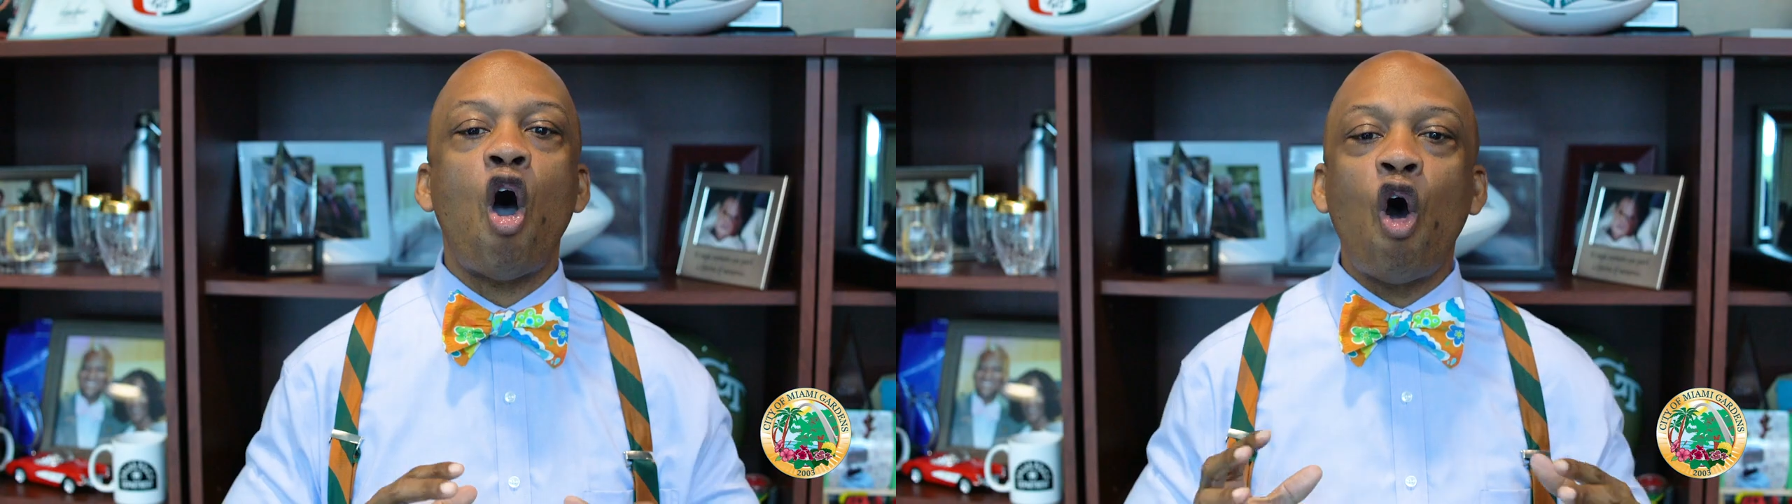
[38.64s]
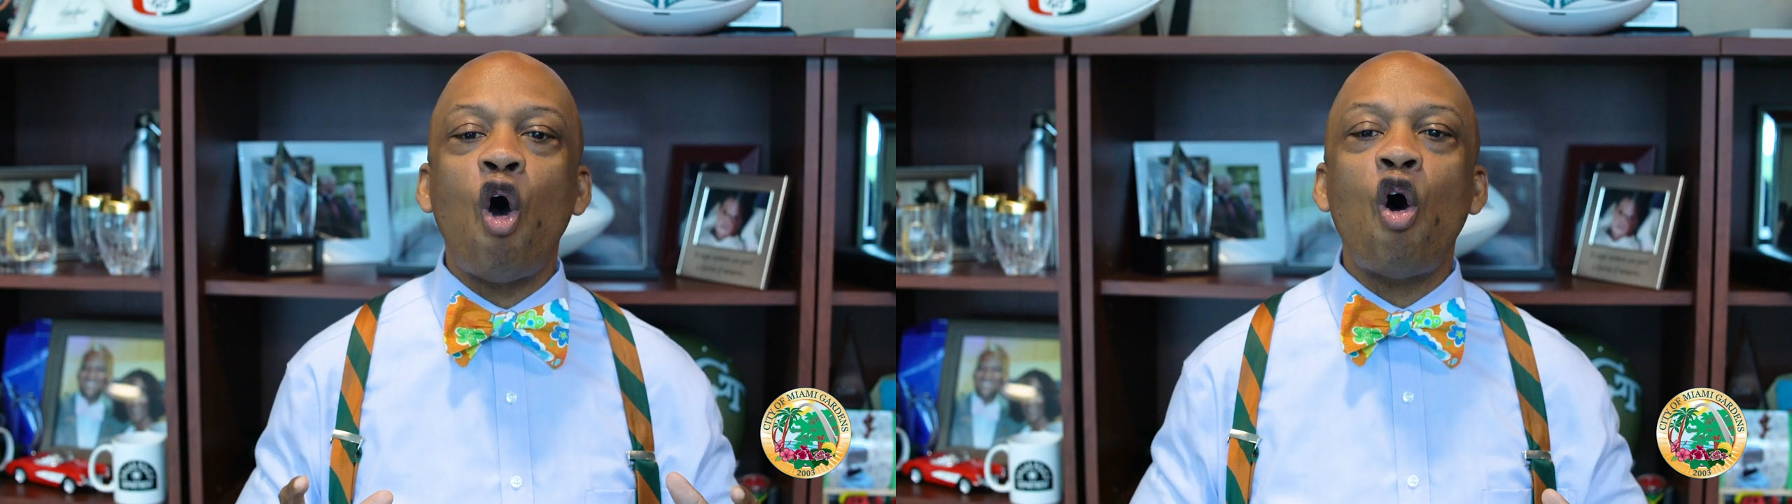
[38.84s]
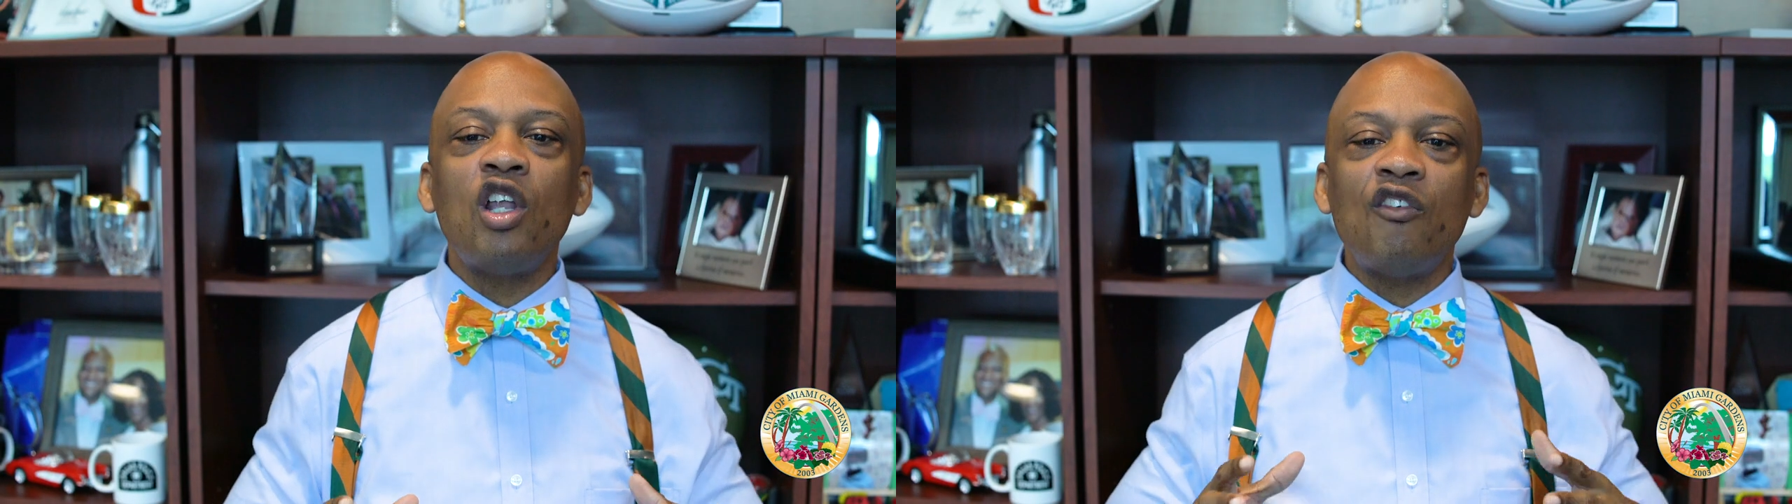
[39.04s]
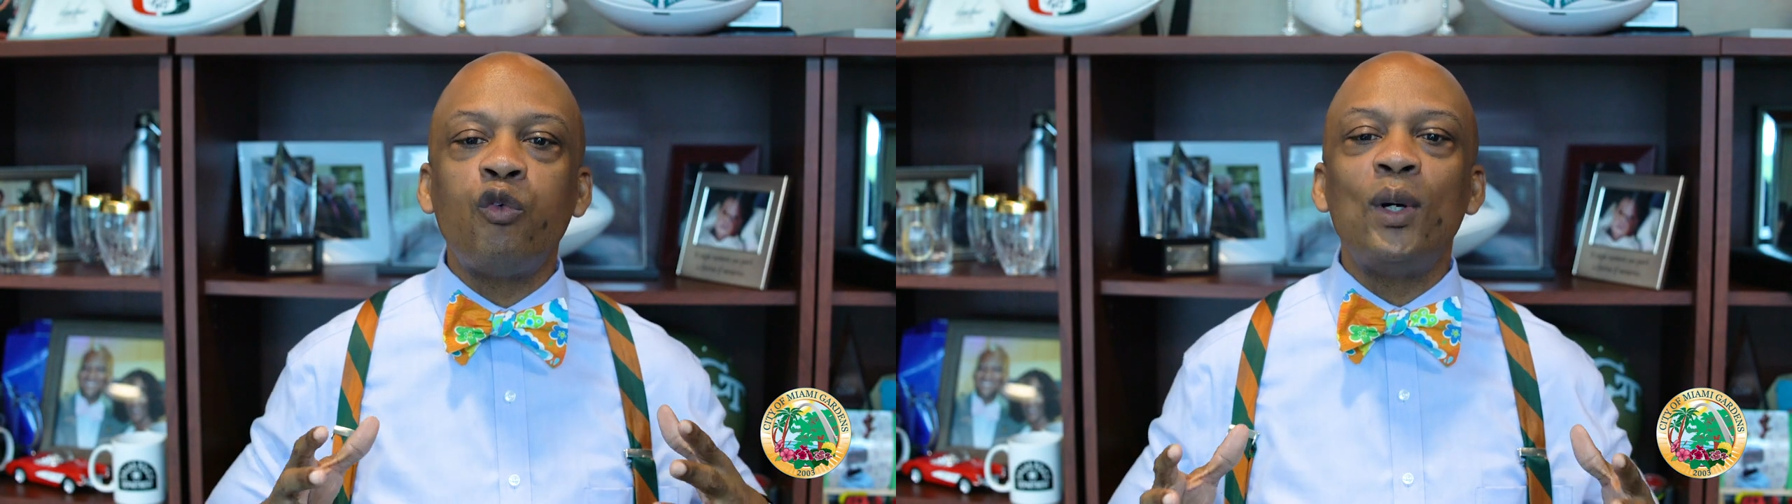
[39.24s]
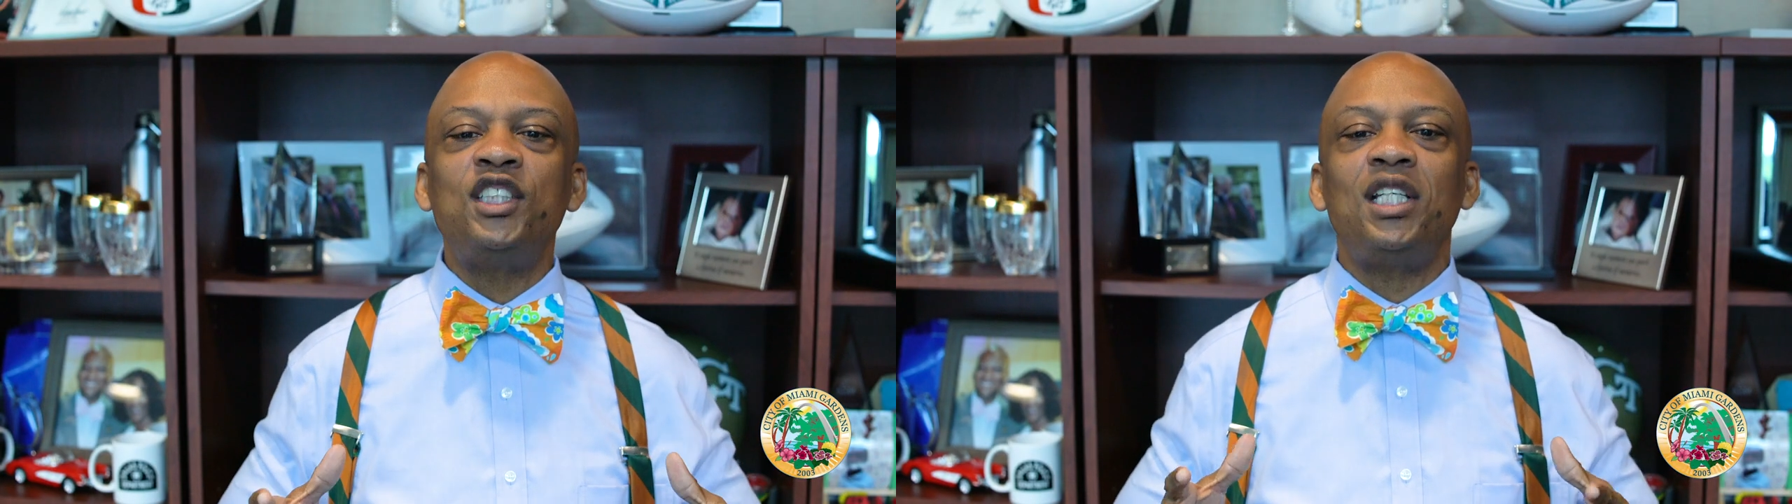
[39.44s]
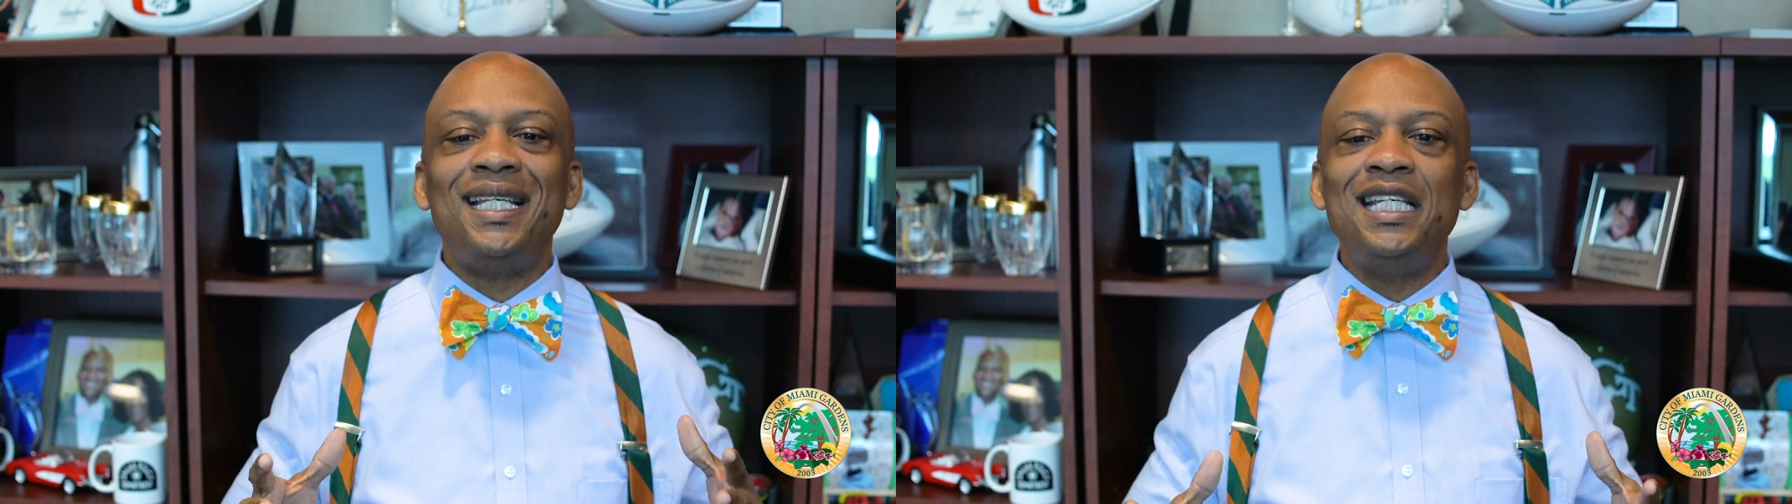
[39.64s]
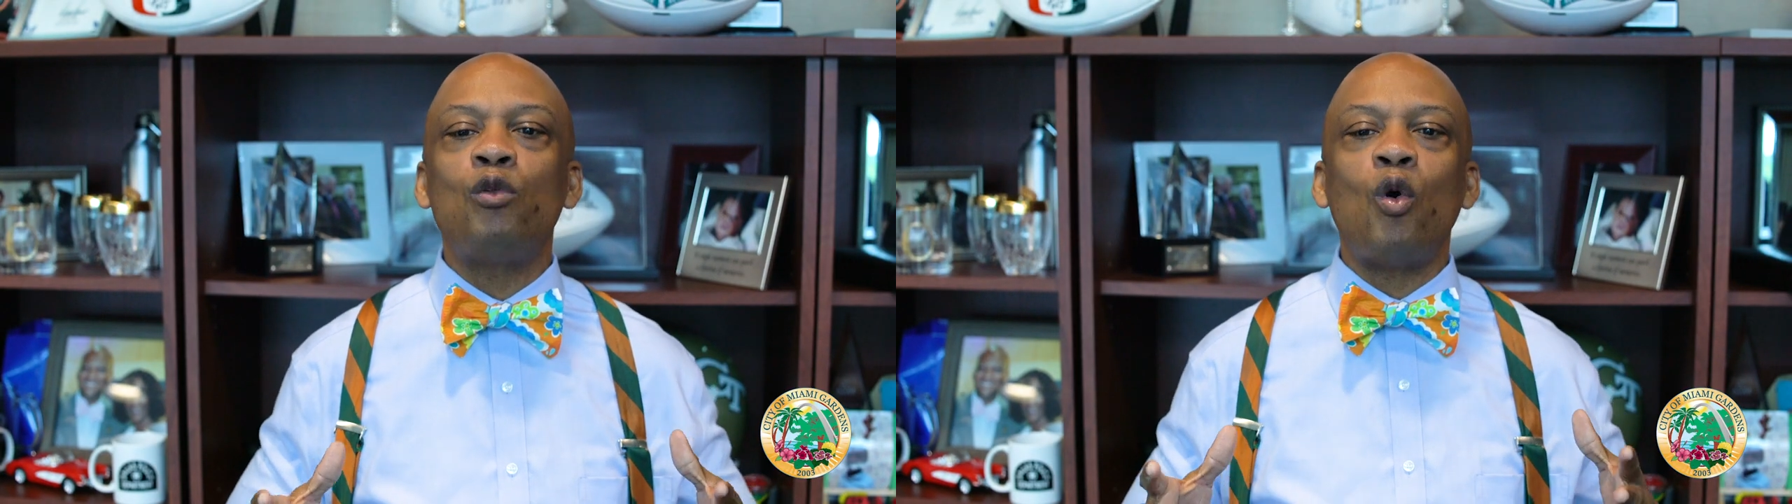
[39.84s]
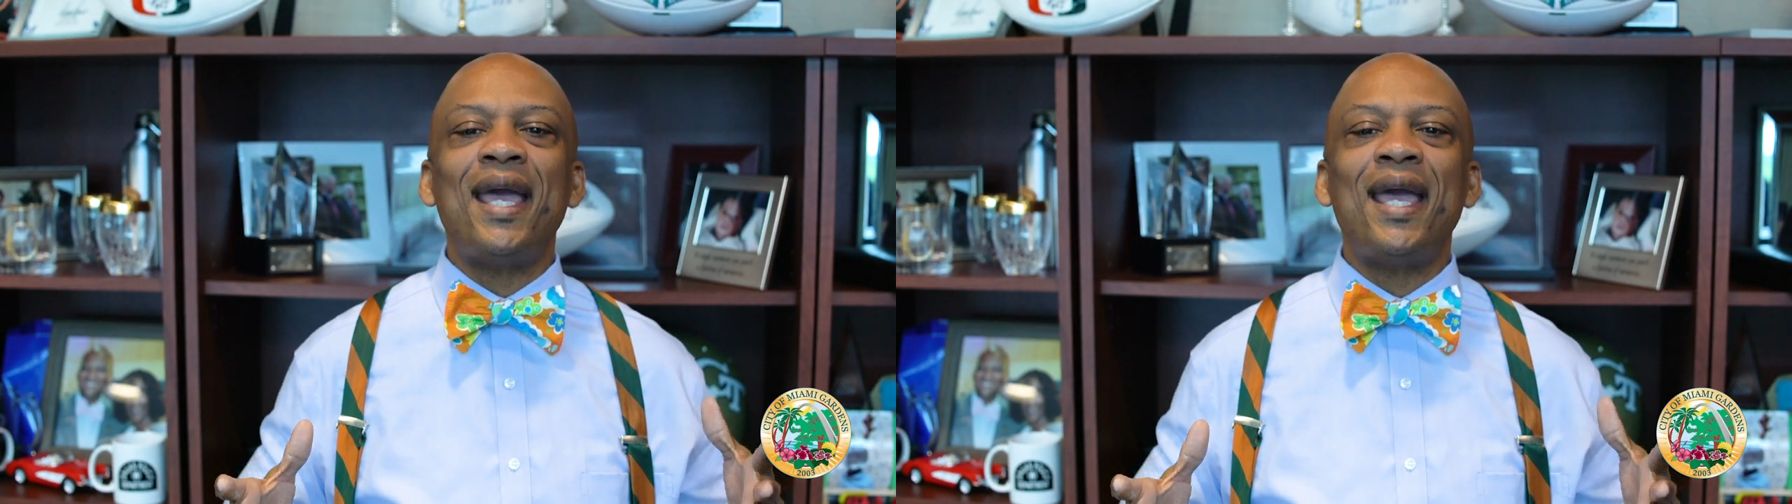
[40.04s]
all of which equal